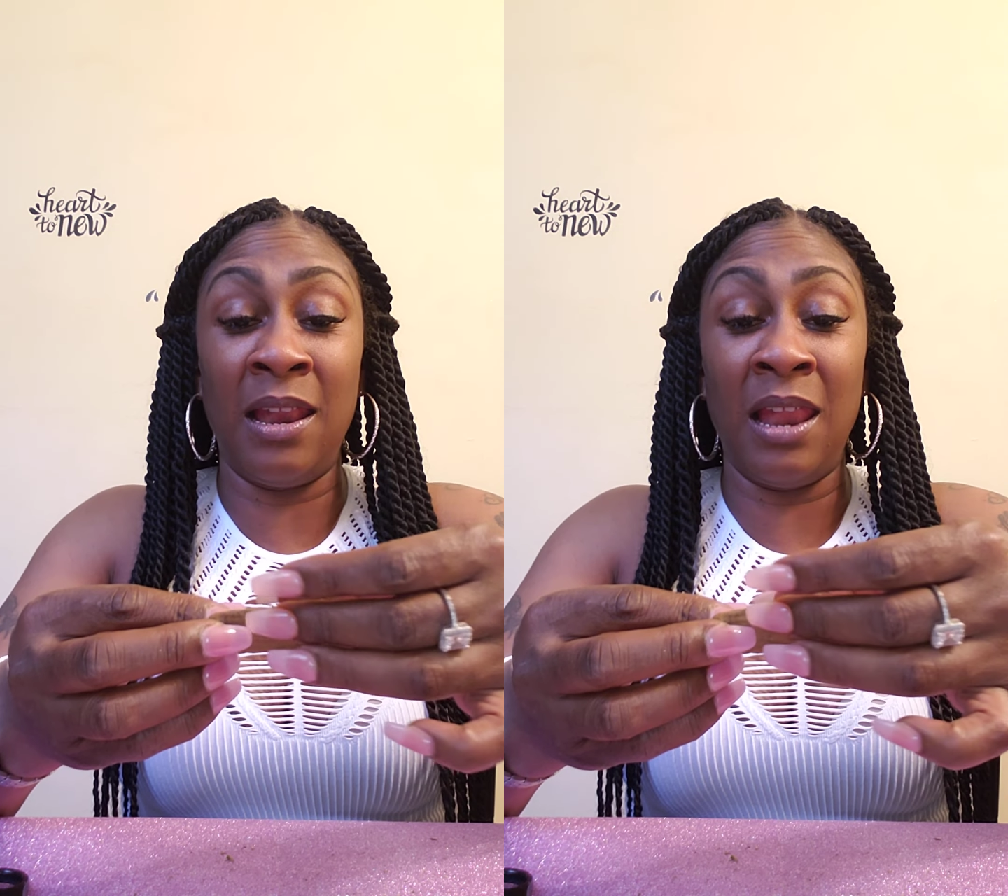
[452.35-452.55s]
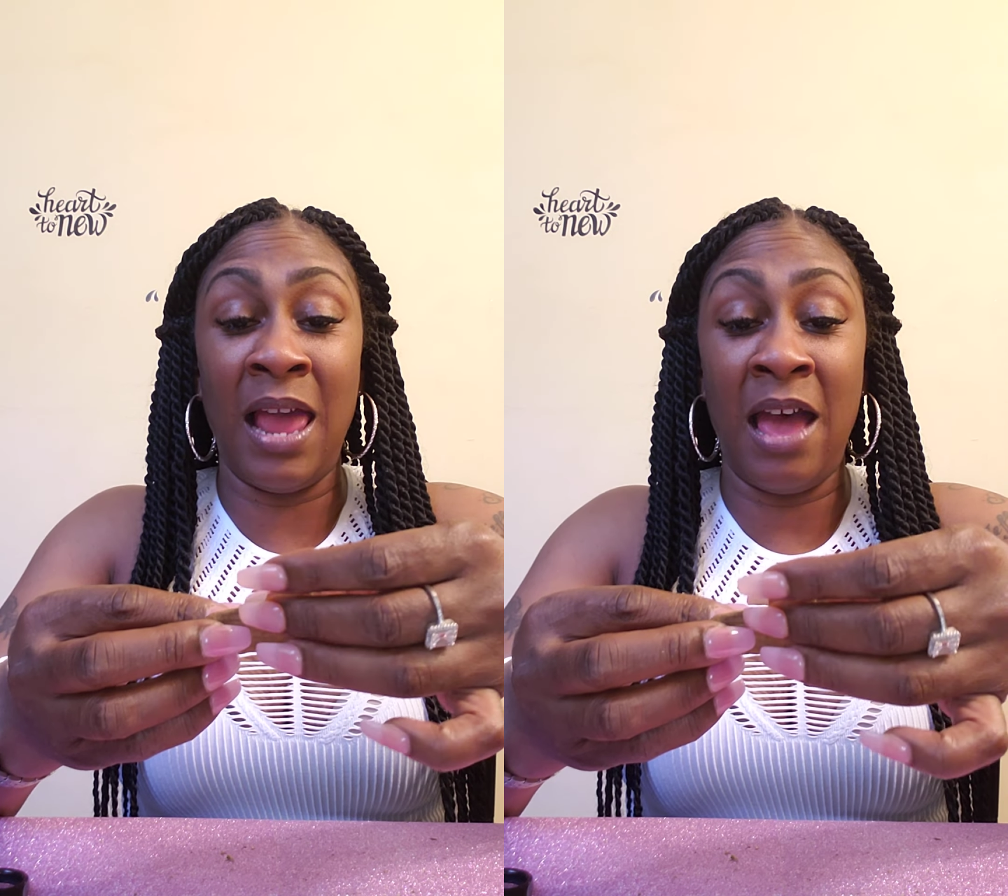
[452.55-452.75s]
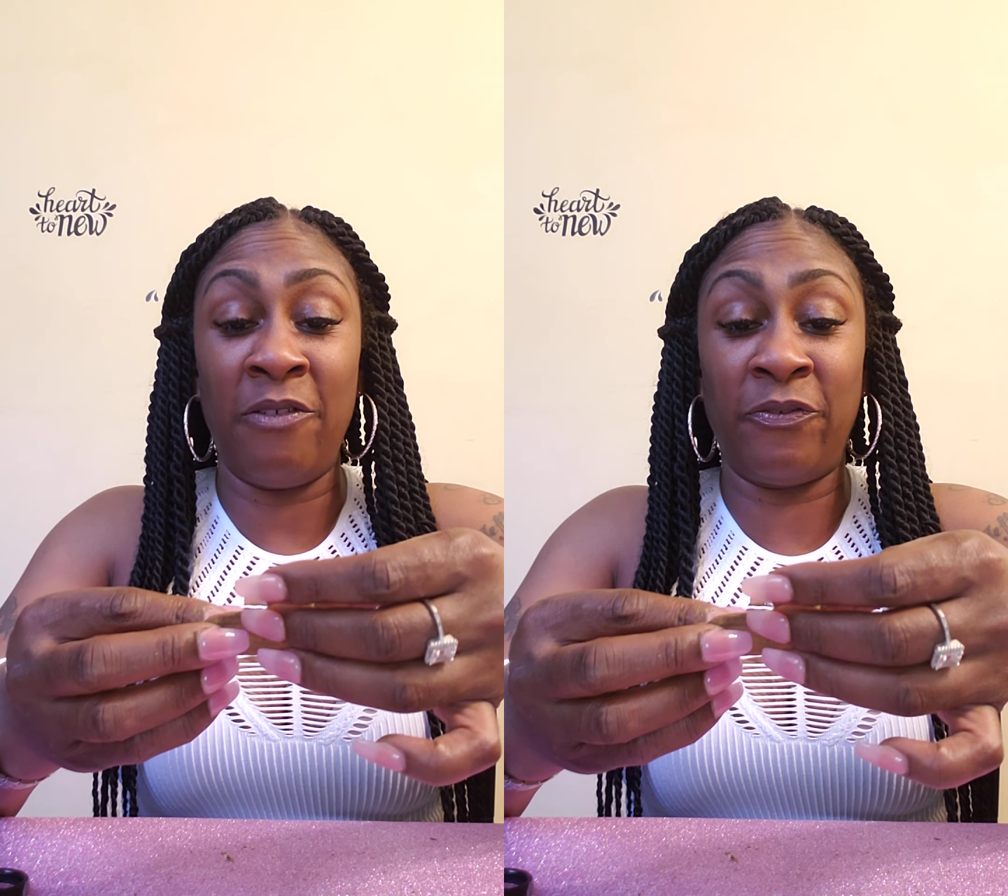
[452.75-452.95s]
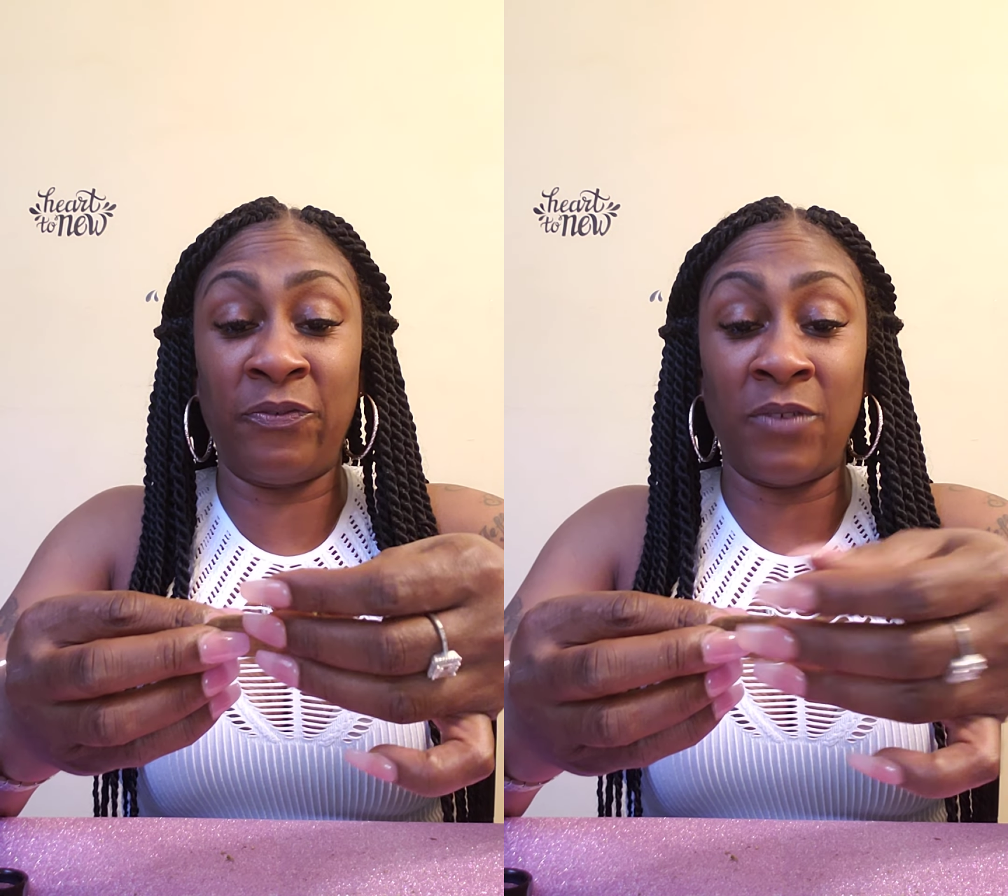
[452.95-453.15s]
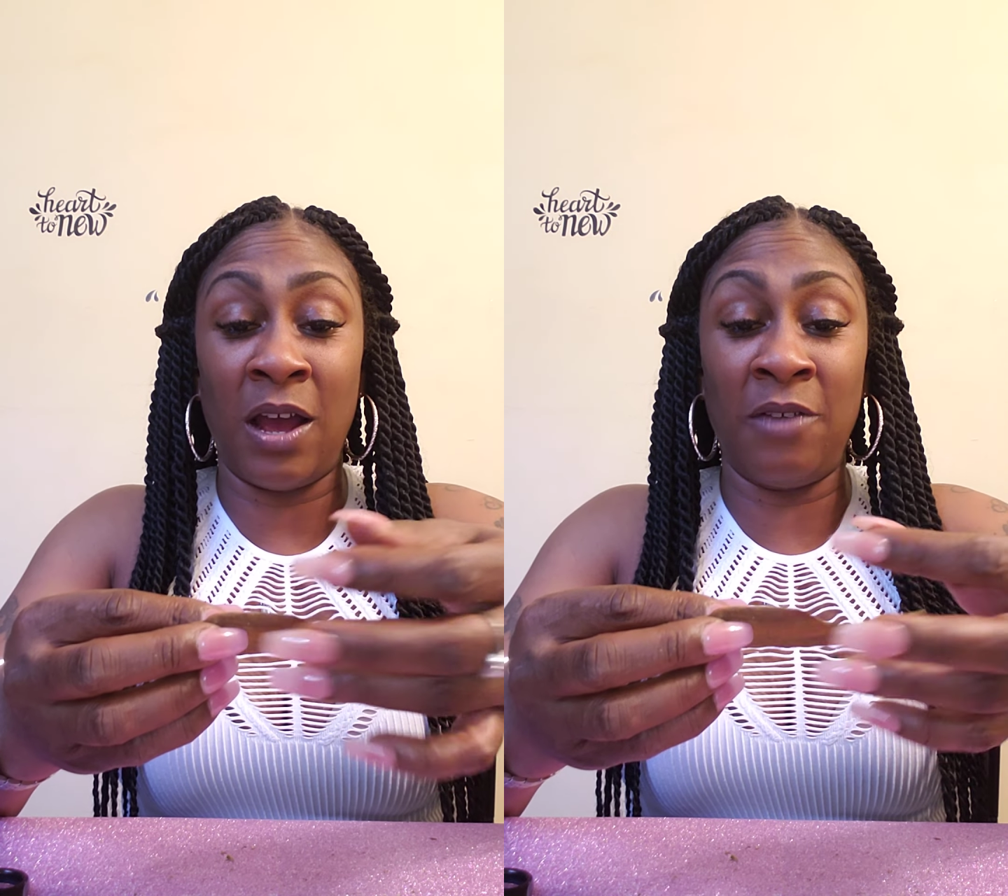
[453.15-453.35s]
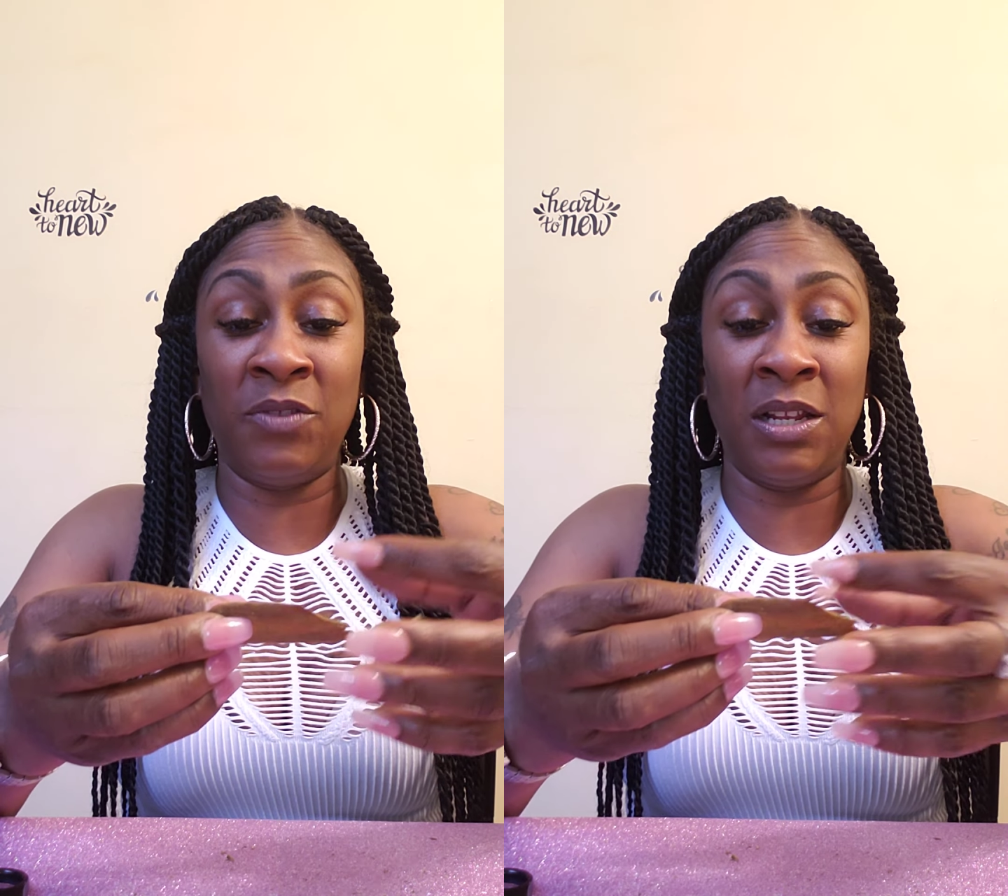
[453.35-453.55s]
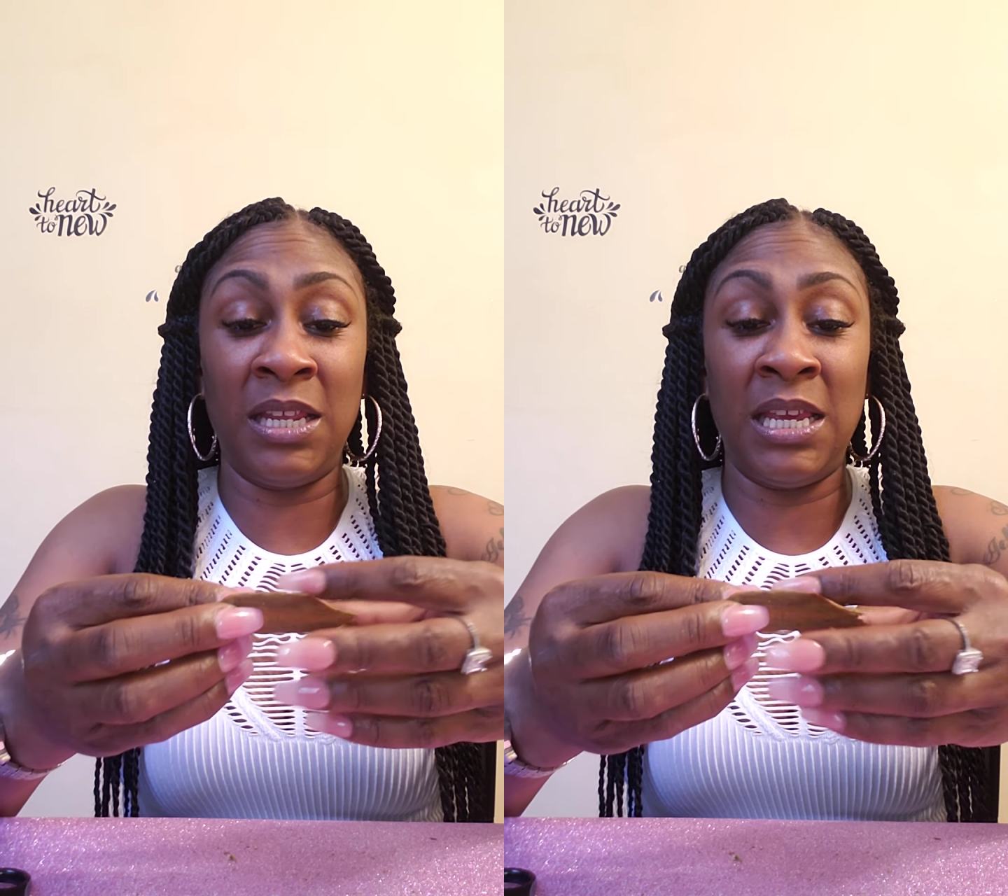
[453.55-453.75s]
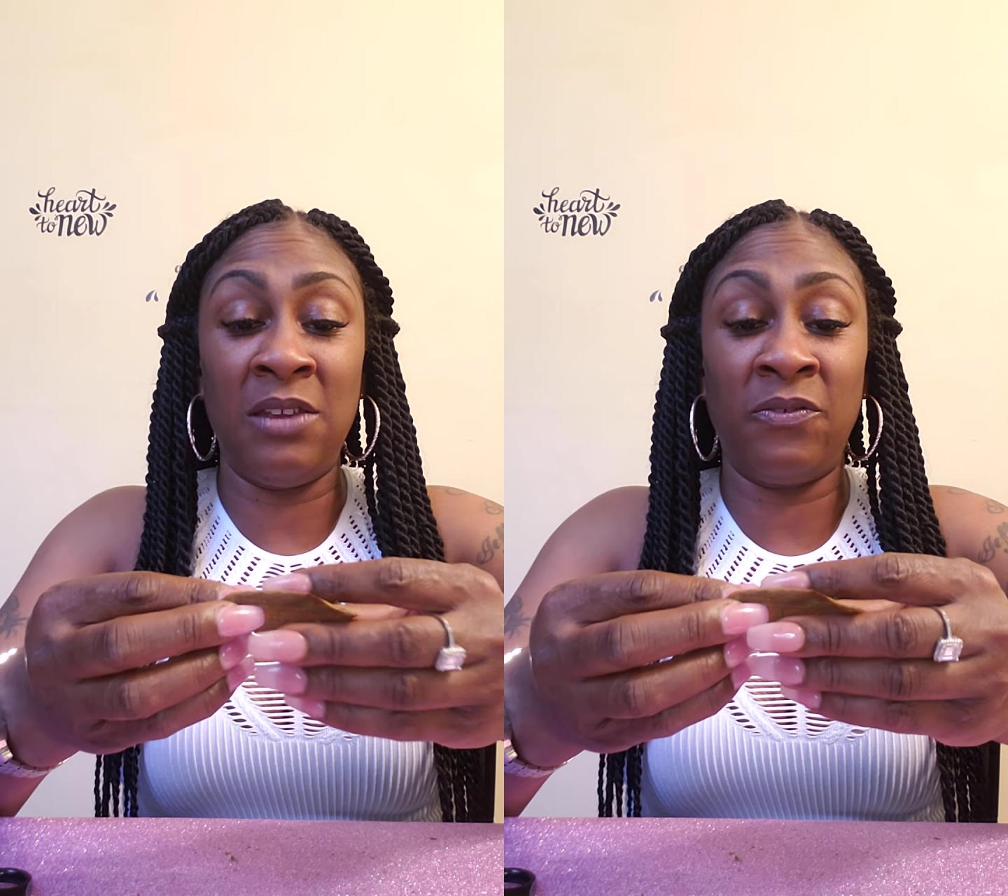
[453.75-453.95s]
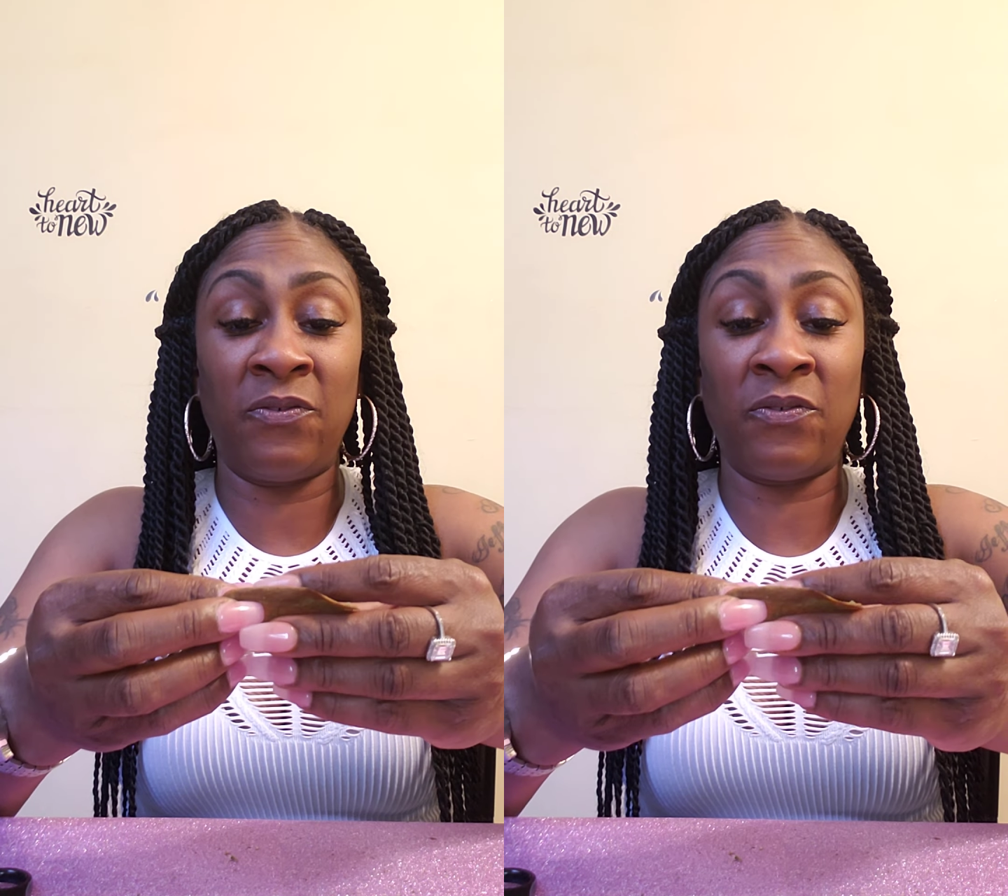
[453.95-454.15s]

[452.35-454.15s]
left of the leaf.